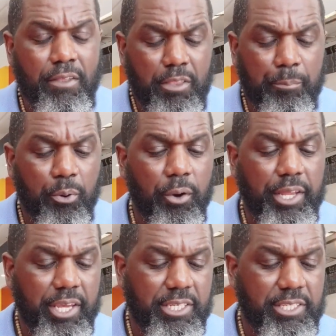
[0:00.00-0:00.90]
The
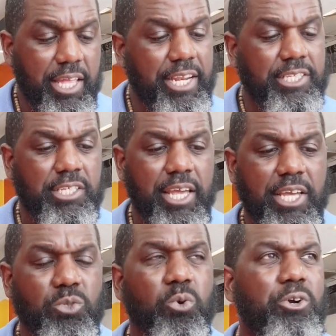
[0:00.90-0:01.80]
point is that in
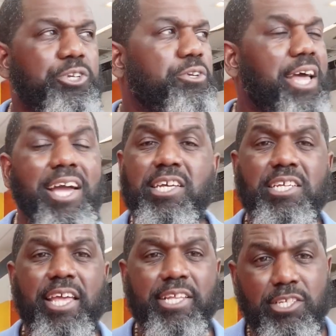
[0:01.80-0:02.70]
today's world, you're not
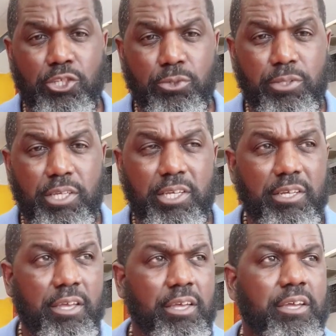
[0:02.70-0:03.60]
connecting to
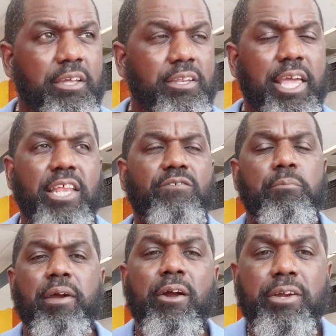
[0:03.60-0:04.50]
the Native
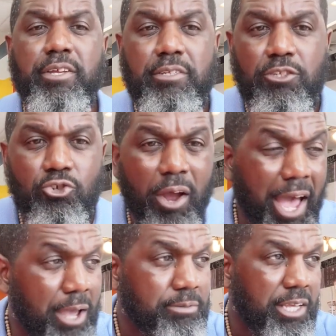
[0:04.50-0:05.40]
American
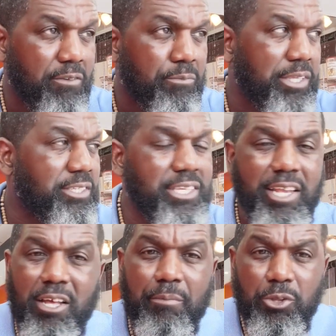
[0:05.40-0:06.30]
tribes that have been
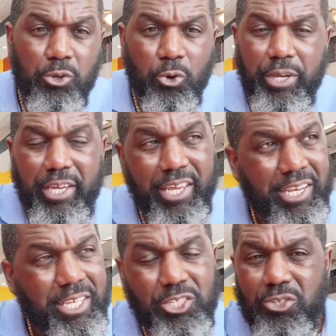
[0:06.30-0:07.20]
set up, your Creek
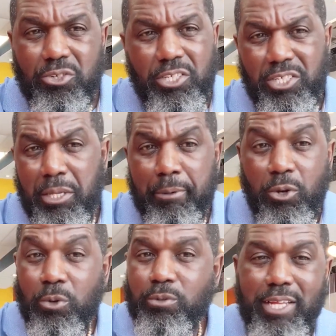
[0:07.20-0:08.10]
Indians, you're the
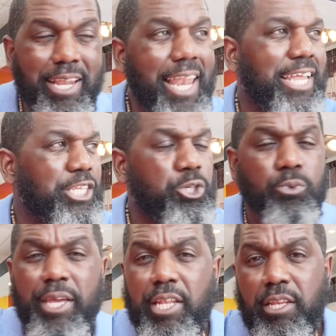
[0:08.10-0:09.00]
Seminoles, they're not letting
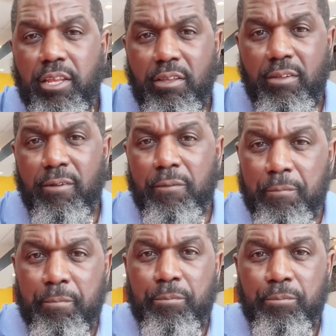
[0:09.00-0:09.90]
you in.
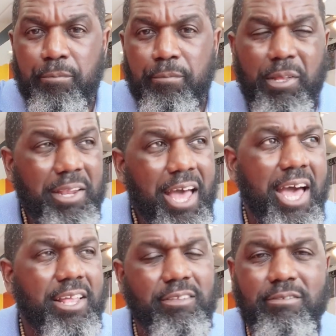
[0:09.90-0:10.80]
They're
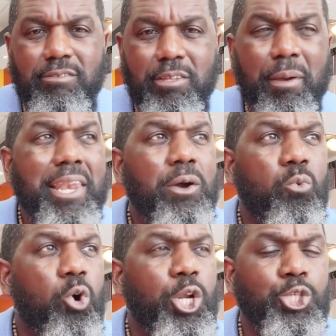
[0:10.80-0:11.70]
not. They might let
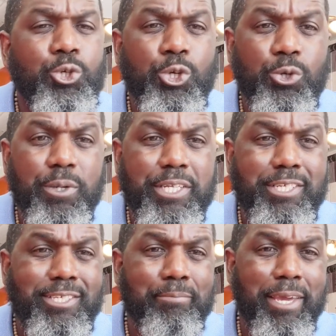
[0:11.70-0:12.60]
one or two you in
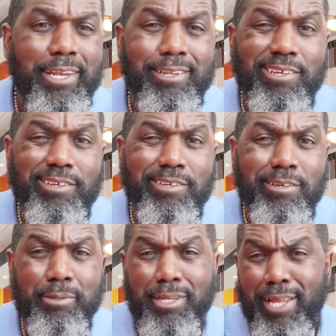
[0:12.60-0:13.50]
just to make it look
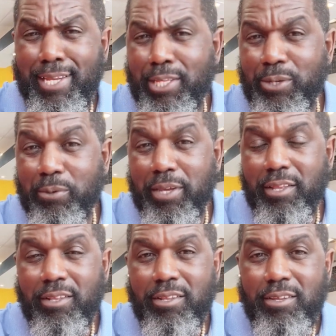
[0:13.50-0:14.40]
good, but they're not letting you
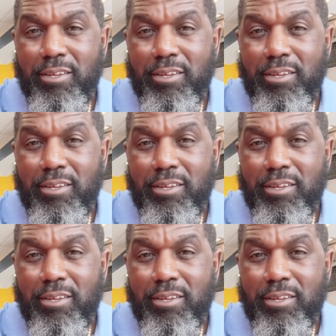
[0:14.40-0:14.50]
in.